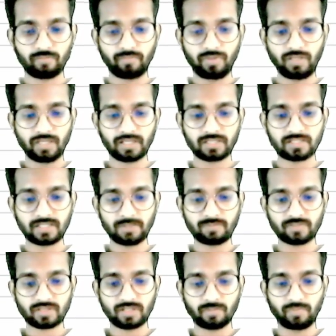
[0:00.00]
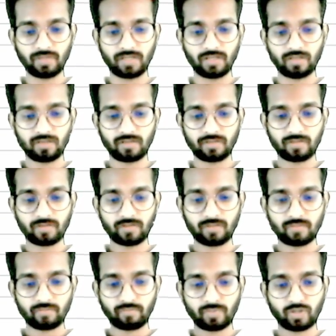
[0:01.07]
B accepts the bill
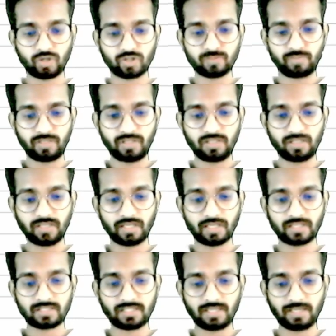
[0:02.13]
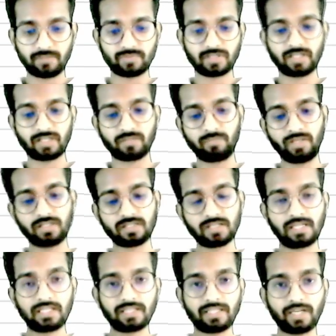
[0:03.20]
because B accepts it means
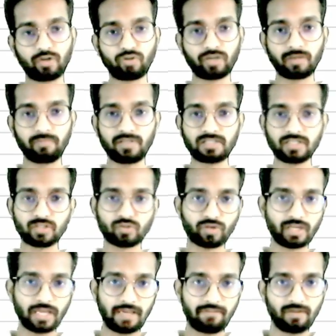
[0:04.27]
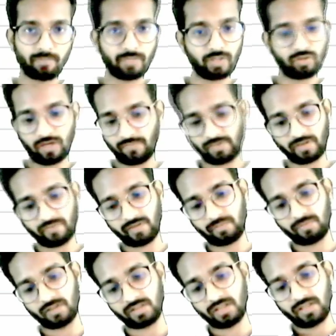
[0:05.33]
that okay B says okay I will pay you after
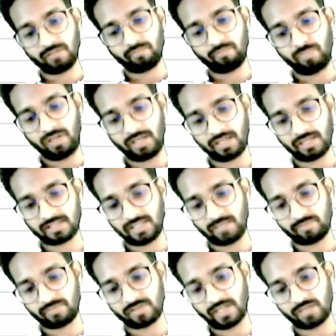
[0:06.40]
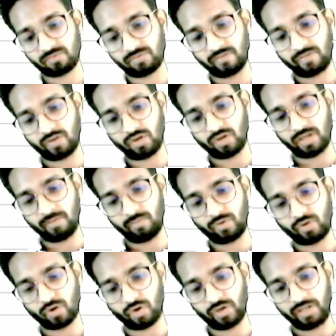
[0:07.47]
one month B accepts that's why we call
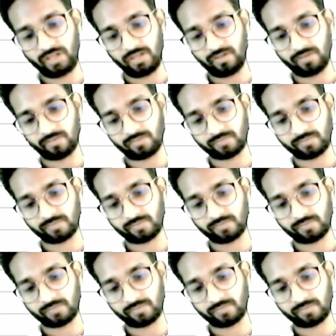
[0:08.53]
him drawee